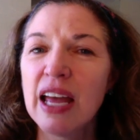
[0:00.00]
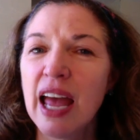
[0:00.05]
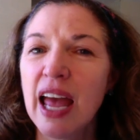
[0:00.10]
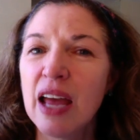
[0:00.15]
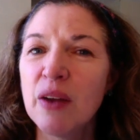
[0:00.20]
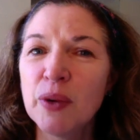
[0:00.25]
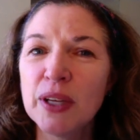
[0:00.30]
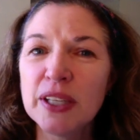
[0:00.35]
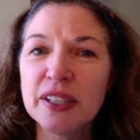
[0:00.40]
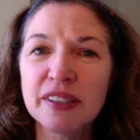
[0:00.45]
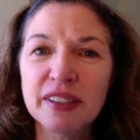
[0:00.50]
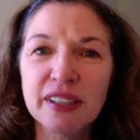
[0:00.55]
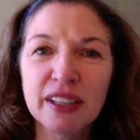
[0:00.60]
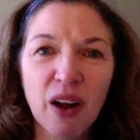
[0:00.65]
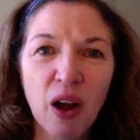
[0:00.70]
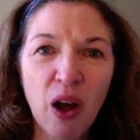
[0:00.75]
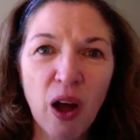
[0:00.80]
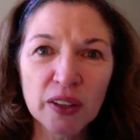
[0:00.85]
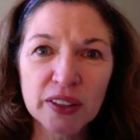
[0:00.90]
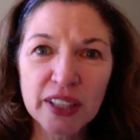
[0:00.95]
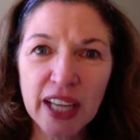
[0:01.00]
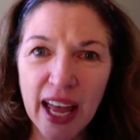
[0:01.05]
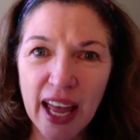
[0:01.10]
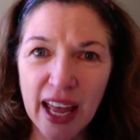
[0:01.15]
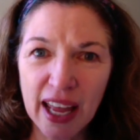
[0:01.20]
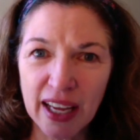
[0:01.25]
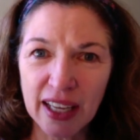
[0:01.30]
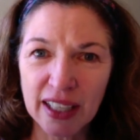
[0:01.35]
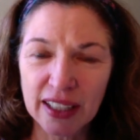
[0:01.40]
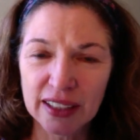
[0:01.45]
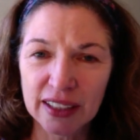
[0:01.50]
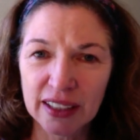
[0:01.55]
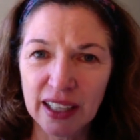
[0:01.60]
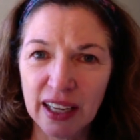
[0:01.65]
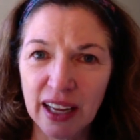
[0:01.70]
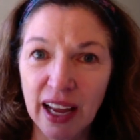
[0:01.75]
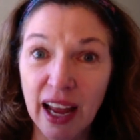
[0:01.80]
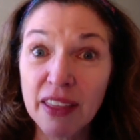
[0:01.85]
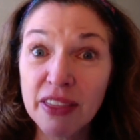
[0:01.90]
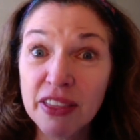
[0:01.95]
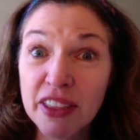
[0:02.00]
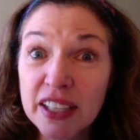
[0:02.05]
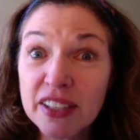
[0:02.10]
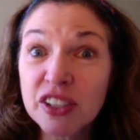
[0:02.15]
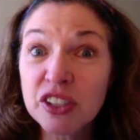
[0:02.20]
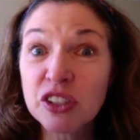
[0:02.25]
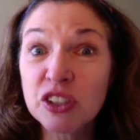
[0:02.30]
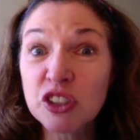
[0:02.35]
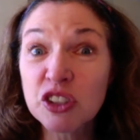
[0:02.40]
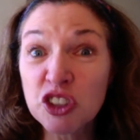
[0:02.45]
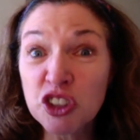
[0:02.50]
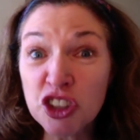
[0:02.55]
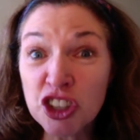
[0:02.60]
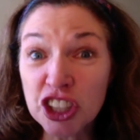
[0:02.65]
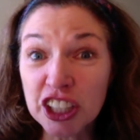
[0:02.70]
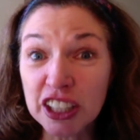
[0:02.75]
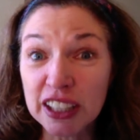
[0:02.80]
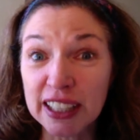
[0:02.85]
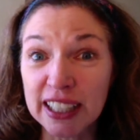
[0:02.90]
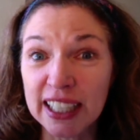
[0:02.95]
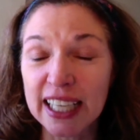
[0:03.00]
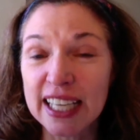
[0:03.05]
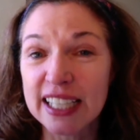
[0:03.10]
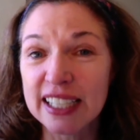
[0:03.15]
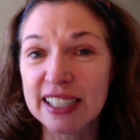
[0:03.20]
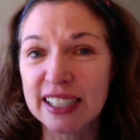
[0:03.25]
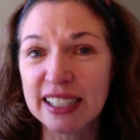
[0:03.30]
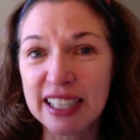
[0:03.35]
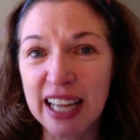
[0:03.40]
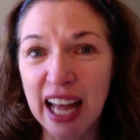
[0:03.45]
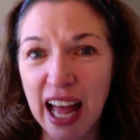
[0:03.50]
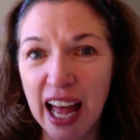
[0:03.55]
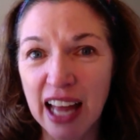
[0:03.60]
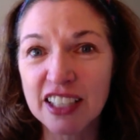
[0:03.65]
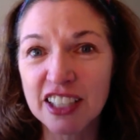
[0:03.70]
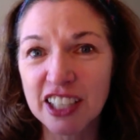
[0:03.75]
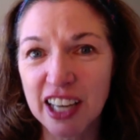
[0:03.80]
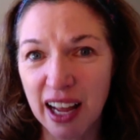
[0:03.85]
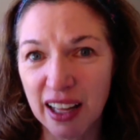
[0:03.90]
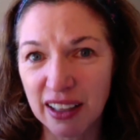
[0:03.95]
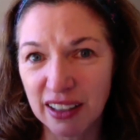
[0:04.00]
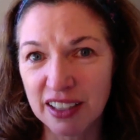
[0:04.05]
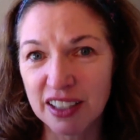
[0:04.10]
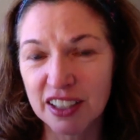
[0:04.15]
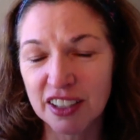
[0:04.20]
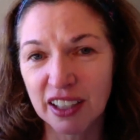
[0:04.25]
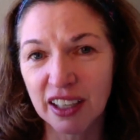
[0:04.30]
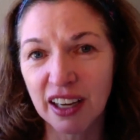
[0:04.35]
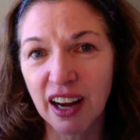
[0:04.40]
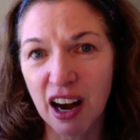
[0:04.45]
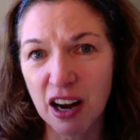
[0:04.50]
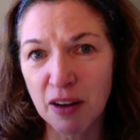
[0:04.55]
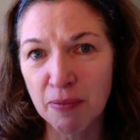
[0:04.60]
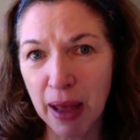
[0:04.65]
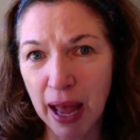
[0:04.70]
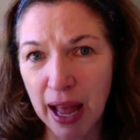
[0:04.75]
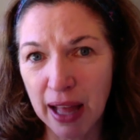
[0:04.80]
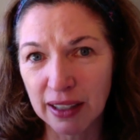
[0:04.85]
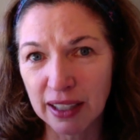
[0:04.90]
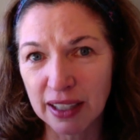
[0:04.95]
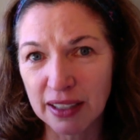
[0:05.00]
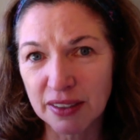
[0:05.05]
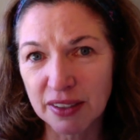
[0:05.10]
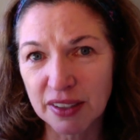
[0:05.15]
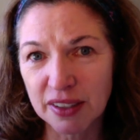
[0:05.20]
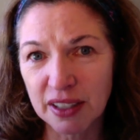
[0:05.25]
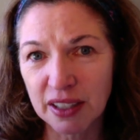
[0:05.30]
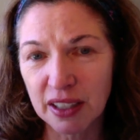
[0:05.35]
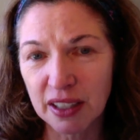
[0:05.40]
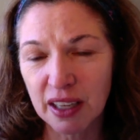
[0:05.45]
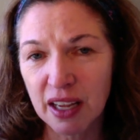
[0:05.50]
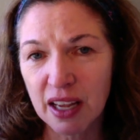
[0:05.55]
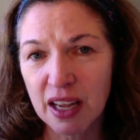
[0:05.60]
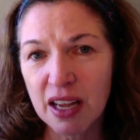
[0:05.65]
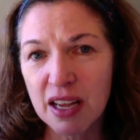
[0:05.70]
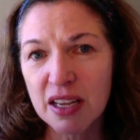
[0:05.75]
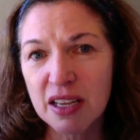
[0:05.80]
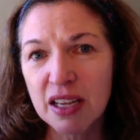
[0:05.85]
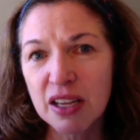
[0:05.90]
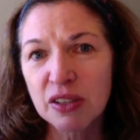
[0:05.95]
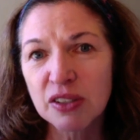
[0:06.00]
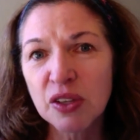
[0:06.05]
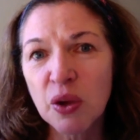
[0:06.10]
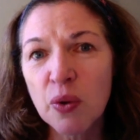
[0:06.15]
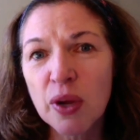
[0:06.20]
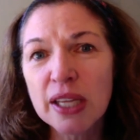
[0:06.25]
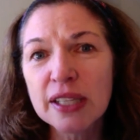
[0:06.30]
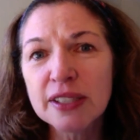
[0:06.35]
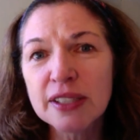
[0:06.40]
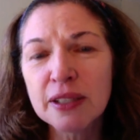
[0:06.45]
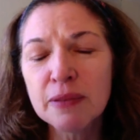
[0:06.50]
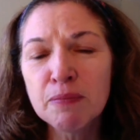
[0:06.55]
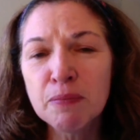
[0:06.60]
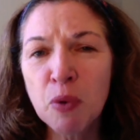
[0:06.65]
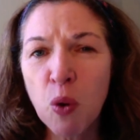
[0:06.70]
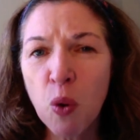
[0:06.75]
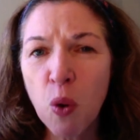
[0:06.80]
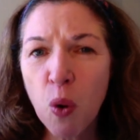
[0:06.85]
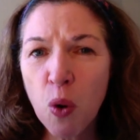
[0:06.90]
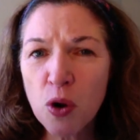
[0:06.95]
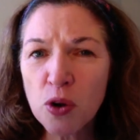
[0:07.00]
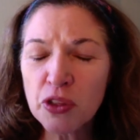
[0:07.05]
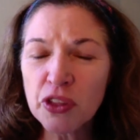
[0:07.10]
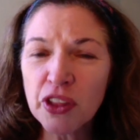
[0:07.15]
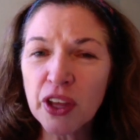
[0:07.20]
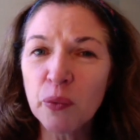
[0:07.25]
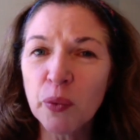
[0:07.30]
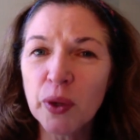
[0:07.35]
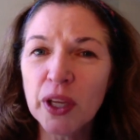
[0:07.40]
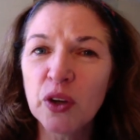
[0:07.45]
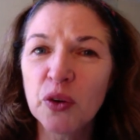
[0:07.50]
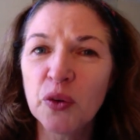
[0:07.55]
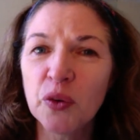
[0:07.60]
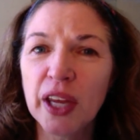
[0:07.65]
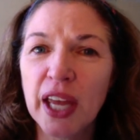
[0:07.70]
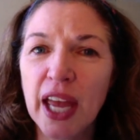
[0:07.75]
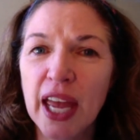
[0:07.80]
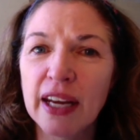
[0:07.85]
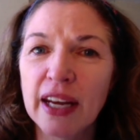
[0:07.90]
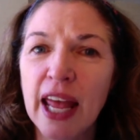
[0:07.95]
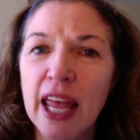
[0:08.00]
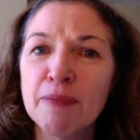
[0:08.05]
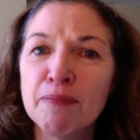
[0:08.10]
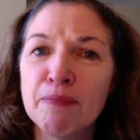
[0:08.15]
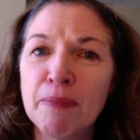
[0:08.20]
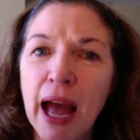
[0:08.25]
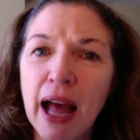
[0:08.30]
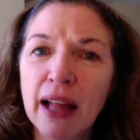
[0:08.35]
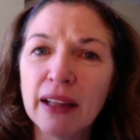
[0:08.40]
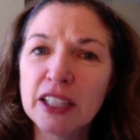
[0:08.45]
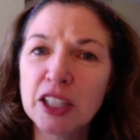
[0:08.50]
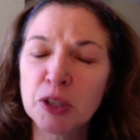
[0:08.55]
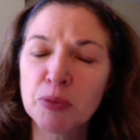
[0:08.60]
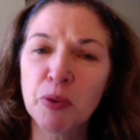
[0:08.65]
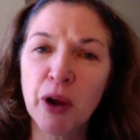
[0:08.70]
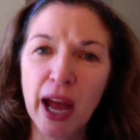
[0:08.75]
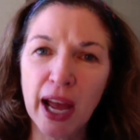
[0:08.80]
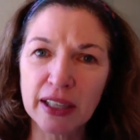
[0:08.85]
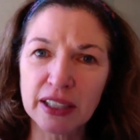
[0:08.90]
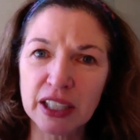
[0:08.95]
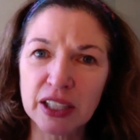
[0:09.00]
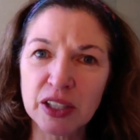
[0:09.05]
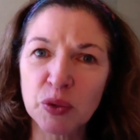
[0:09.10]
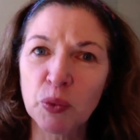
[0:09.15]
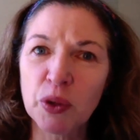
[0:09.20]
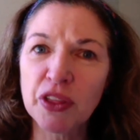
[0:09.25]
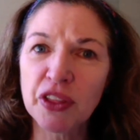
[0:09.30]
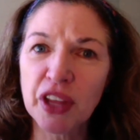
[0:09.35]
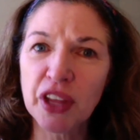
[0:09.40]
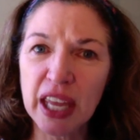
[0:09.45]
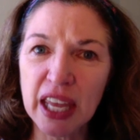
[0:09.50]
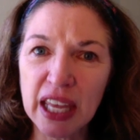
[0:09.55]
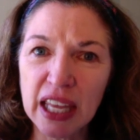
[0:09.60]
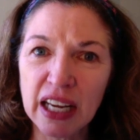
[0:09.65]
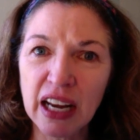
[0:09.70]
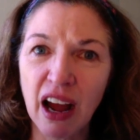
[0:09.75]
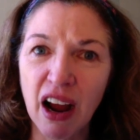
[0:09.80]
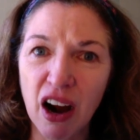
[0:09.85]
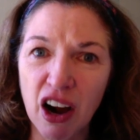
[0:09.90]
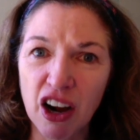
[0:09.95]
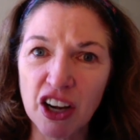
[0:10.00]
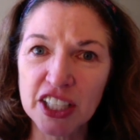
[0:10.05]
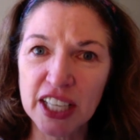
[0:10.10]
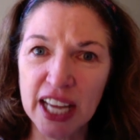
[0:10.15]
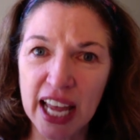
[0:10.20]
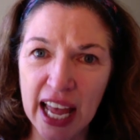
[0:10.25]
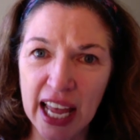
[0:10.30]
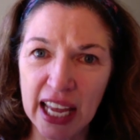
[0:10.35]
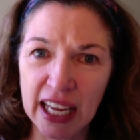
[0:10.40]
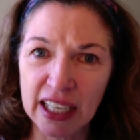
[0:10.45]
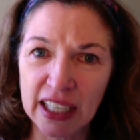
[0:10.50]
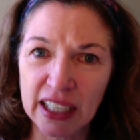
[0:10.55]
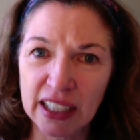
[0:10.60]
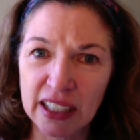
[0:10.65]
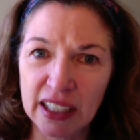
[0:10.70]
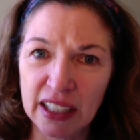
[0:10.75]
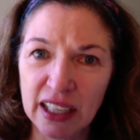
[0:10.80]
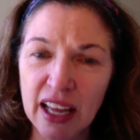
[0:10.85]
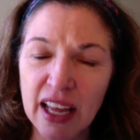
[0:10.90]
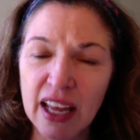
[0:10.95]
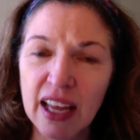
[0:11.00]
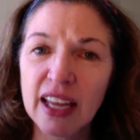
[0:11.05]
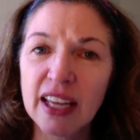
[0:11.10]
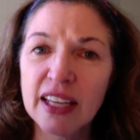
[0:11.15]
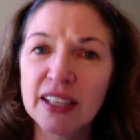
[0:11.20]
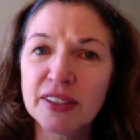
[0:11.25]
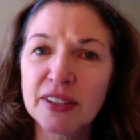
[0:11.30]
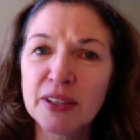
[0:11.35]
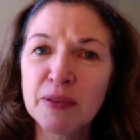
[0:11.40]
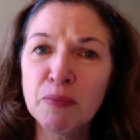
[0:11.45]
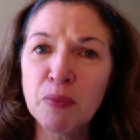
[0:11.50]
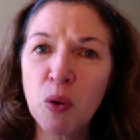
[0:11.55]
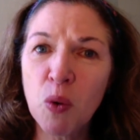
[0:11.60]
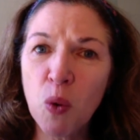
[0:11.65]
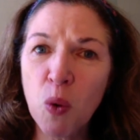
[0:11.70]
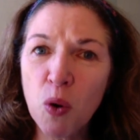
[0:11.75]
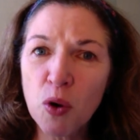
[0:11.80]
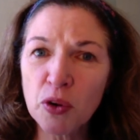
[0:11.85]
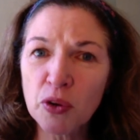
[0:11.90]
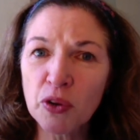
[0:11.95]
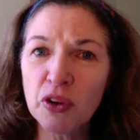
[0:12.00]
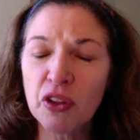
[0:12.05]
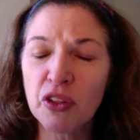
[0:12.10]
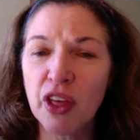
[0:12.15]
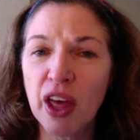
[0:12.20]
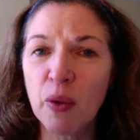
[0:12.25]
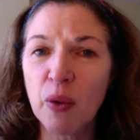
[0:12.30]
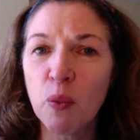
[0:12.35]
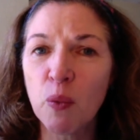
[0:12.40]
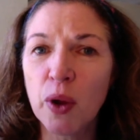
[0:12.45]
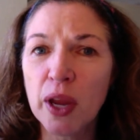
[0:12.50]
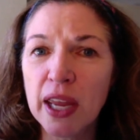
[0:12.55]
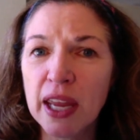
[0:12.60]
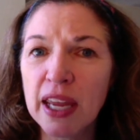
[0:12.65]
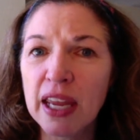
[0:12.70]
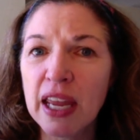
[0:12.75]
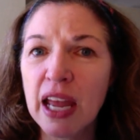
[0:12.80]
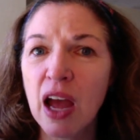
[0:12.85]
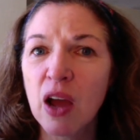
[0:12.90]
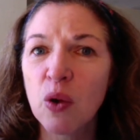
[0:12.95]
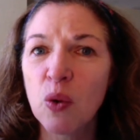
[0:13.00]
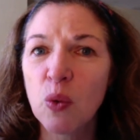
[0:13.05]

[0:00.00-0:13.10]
And we sit all day. And this certainly is not challenging our balance. So it's important that we create a balanced practice within our day. It's important that we